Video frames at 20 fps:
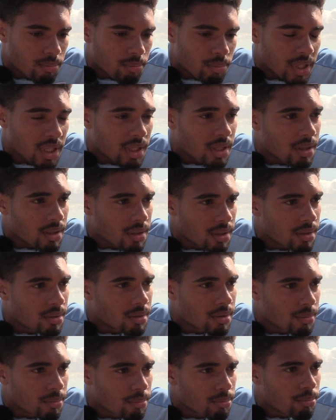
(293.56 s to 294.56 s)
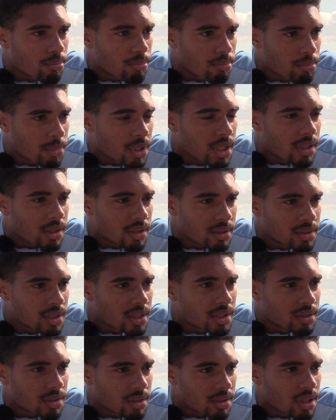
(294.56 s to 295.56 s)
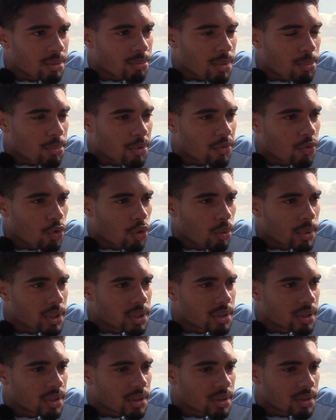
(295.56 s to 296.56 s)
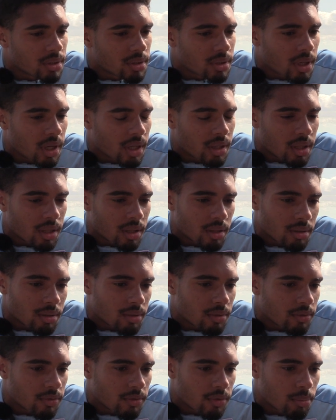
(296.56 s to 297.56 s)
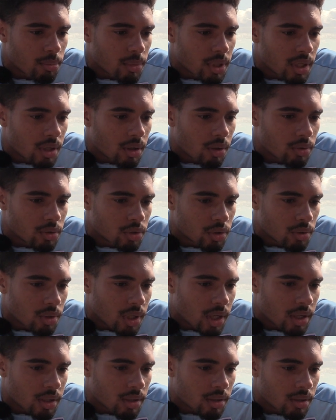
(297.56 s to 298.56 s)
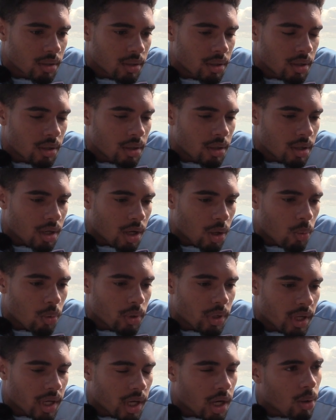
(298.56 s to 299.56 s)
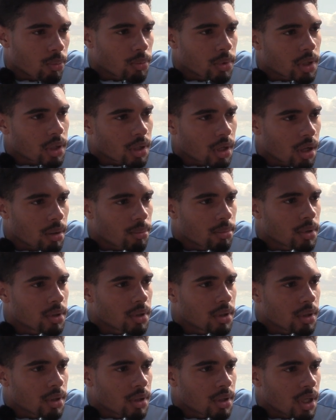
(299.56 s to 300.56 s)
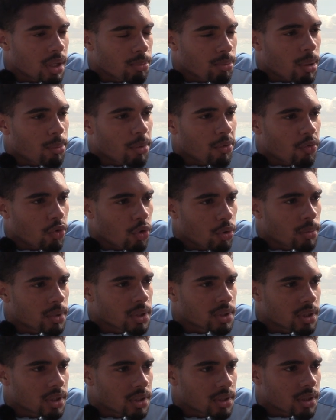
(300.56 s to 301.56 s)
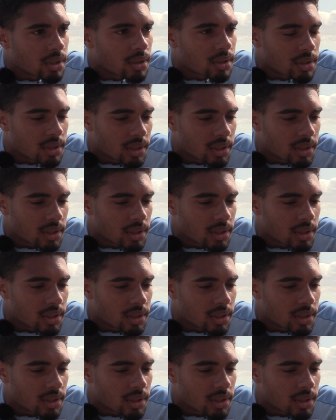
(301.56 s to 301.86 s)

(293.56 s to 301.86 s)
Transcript: be consistent in my performances, and then for me also, like, I want to help the club in my performances and